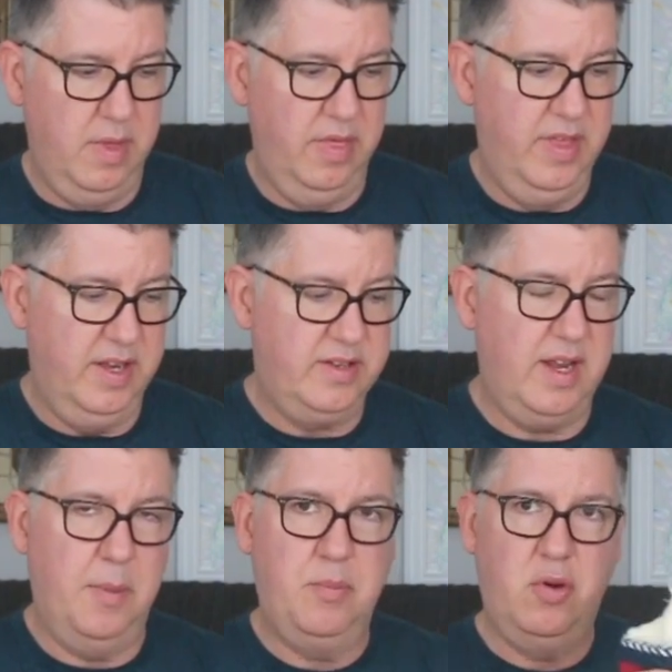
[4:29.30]
This
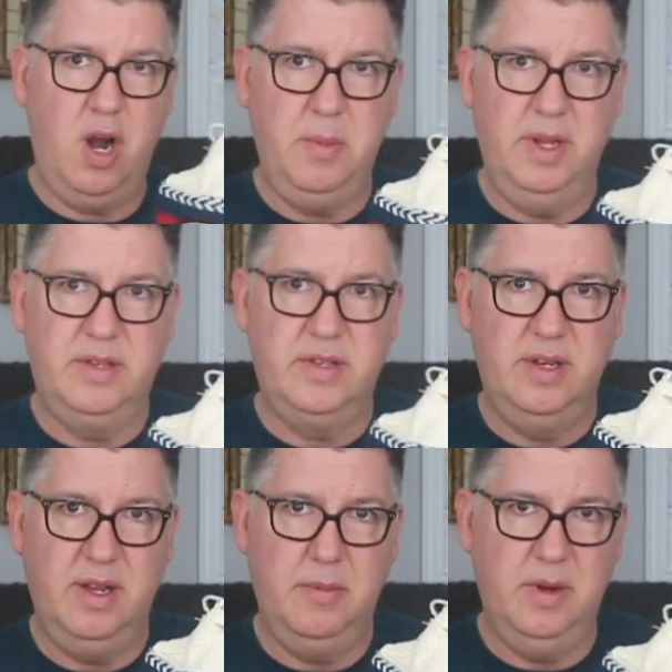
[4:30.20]
I
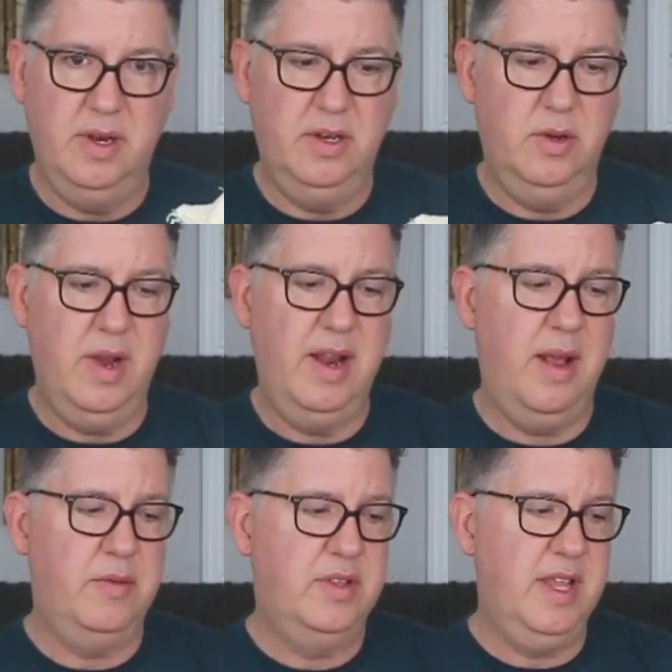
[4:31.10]
promise I'm going to do, and
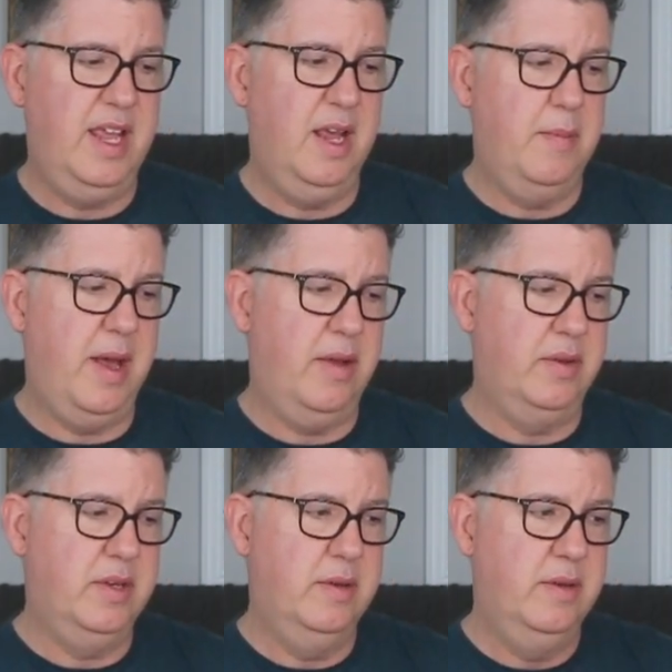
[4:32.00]
I was thinking
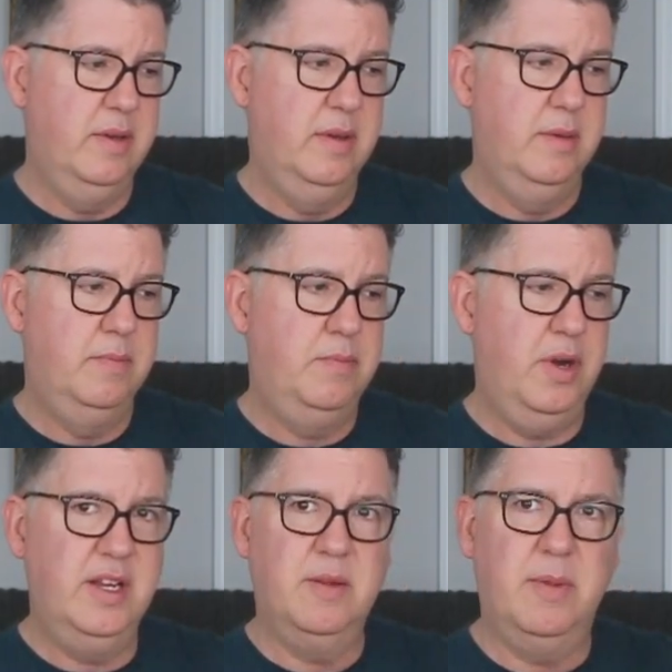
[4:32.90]
about
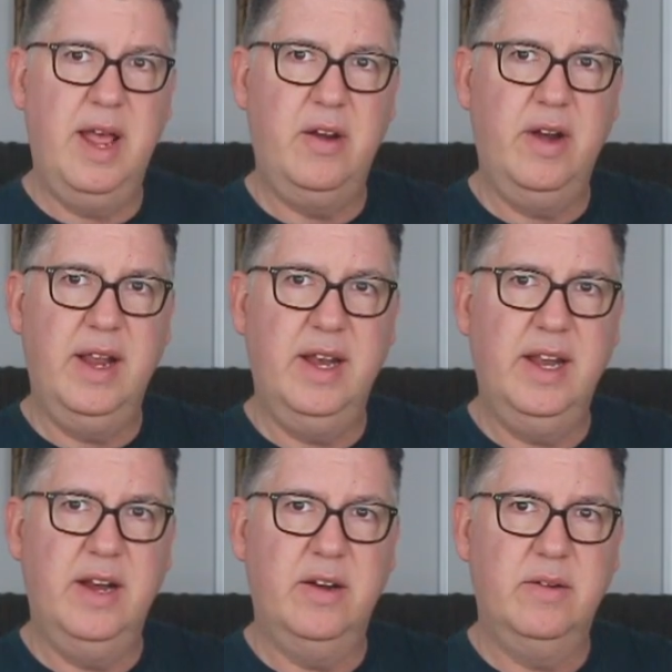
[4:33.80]
putting some lettering in
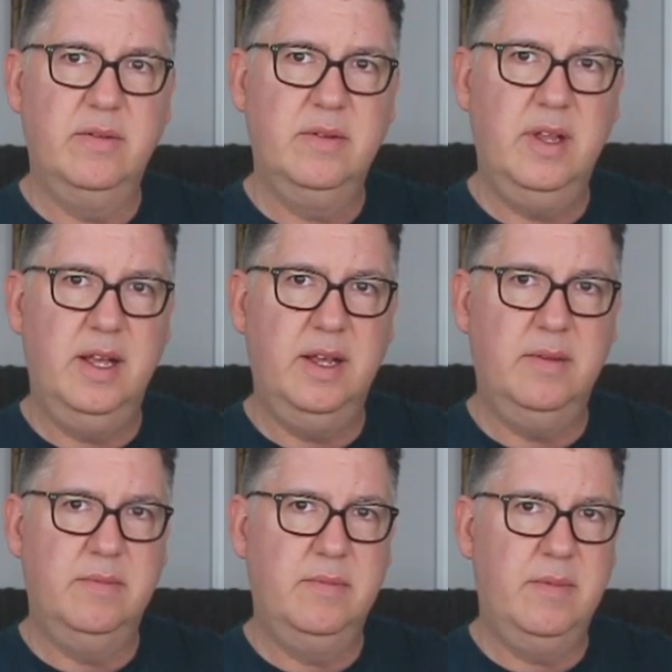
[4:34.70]
here.
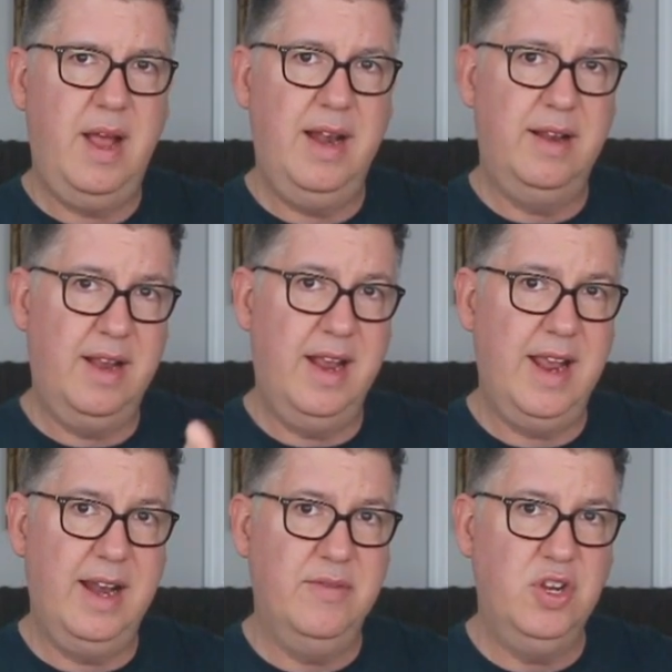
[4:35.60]
I
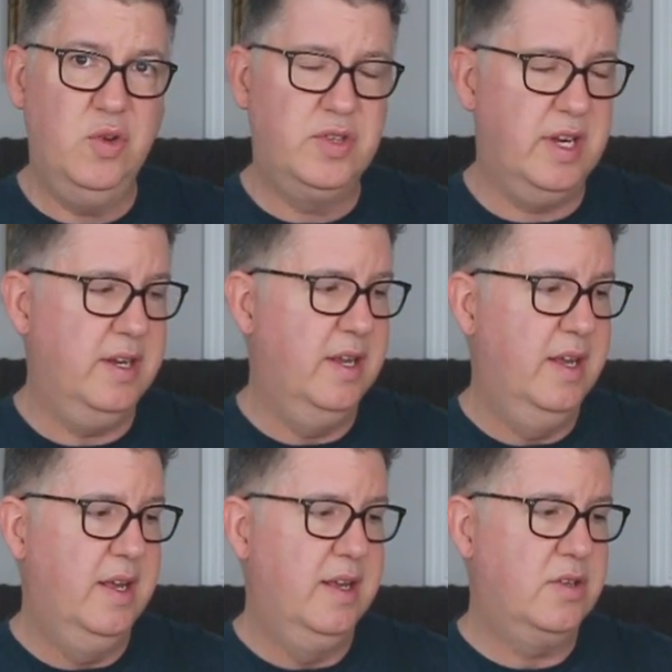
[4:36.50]
again live in Houston,
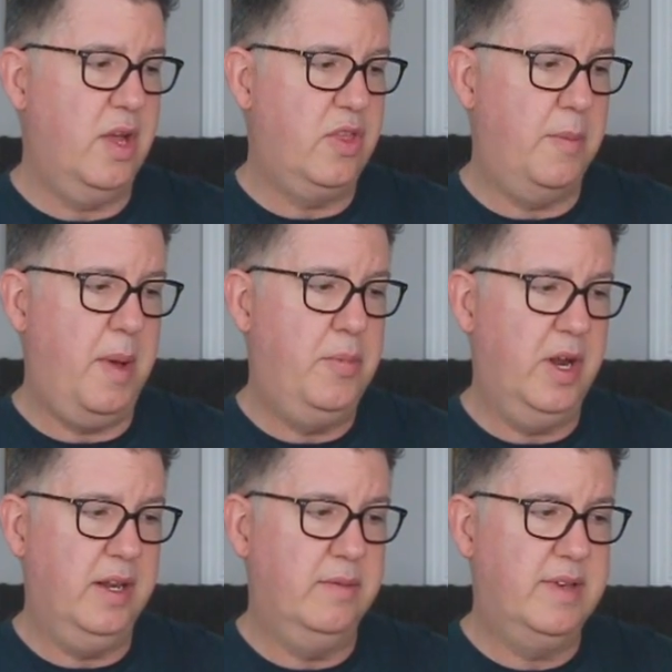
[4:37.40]
so I thought about
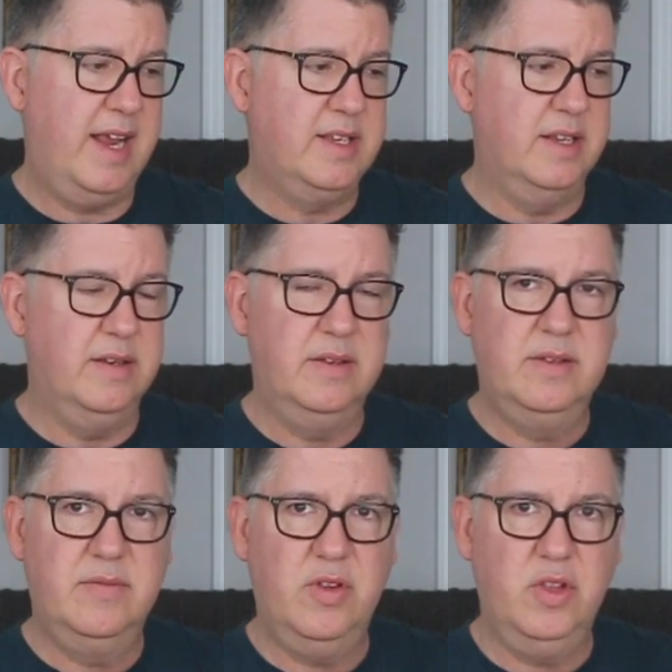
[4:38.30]
putting
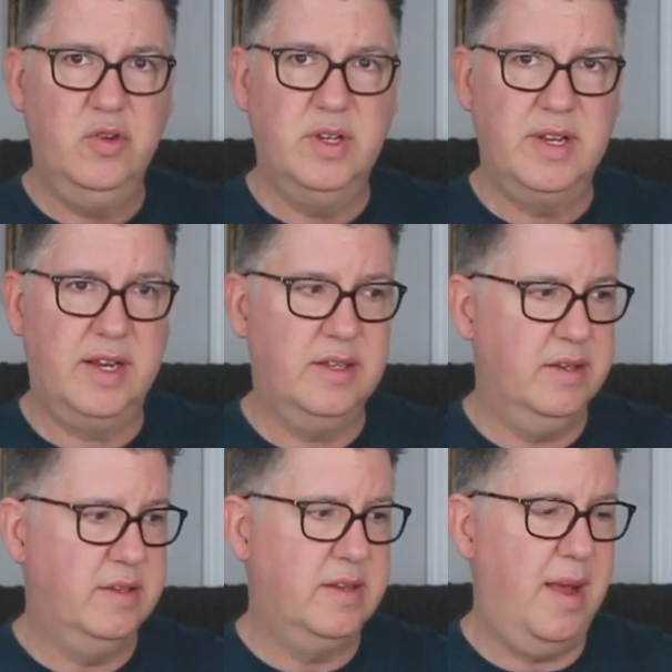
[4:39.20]
Texans for the Houston
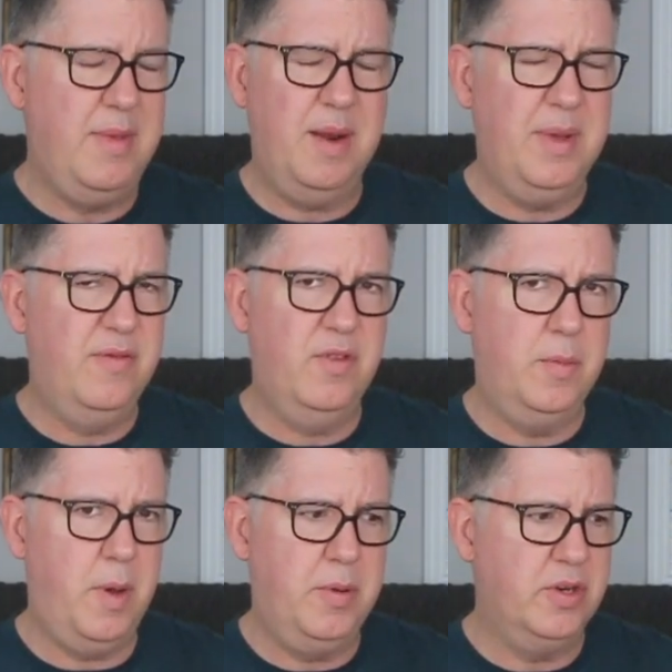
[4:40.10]
Texans. I'm not a big
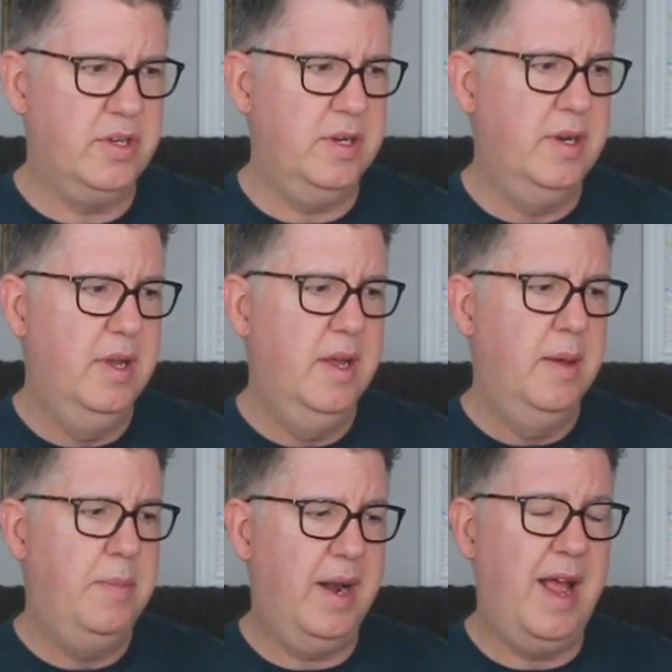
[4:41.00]
football person,
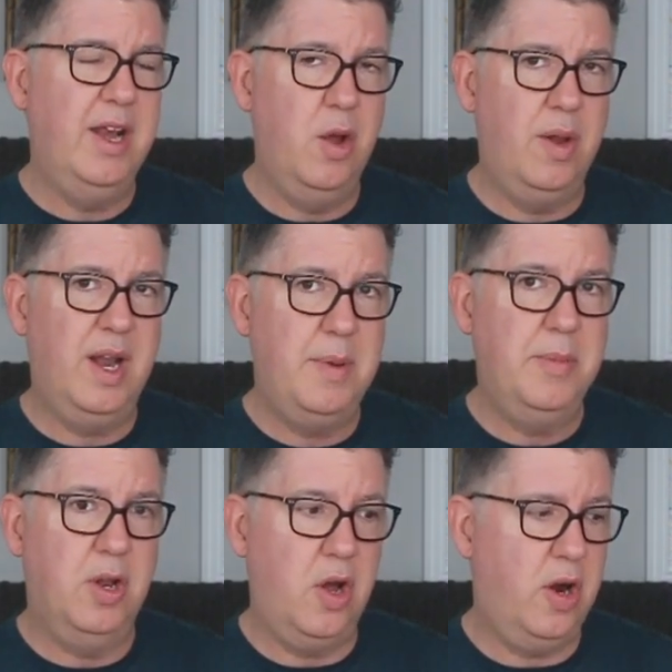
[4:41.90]
but I know a lot of
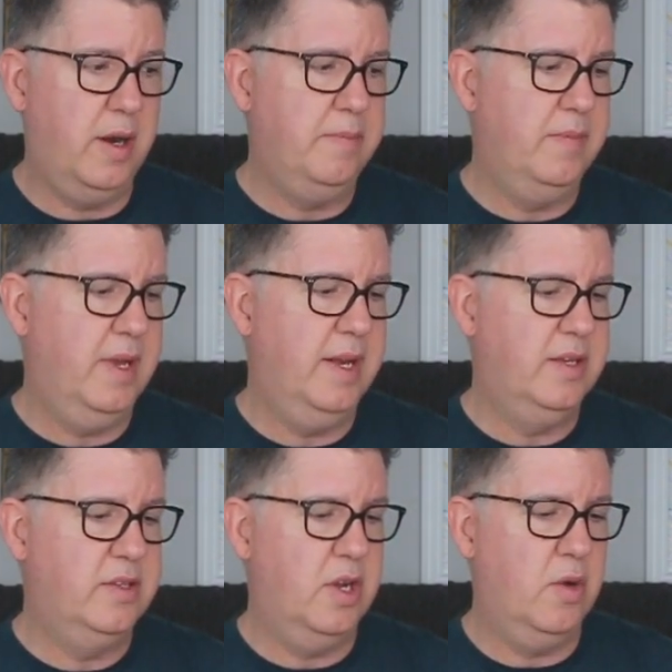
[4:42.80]
people are,
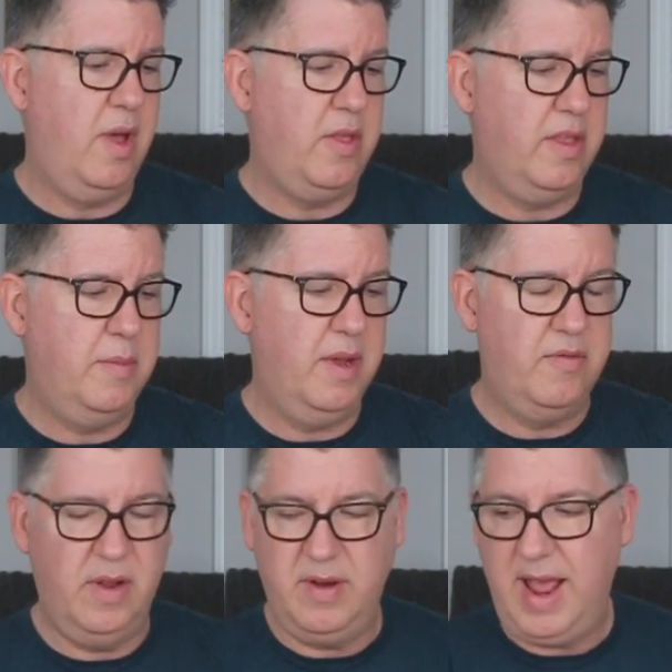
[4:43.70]
and so I thought that'd be a
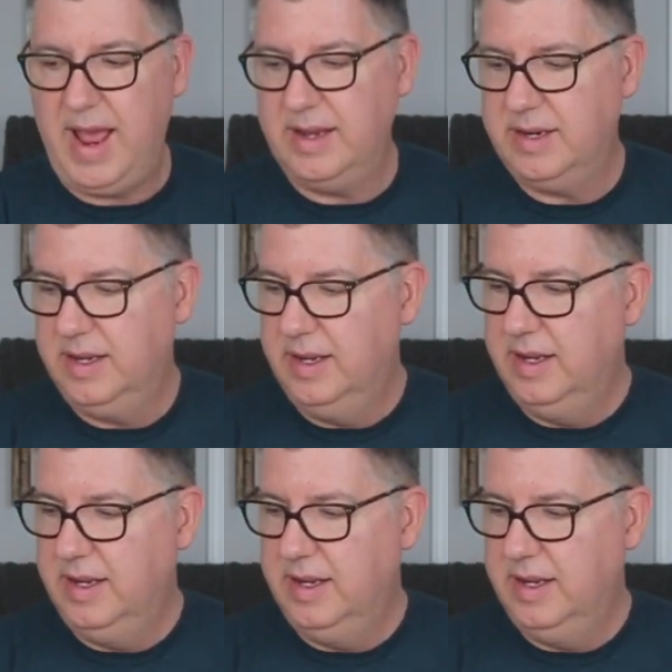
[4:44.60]
fun hat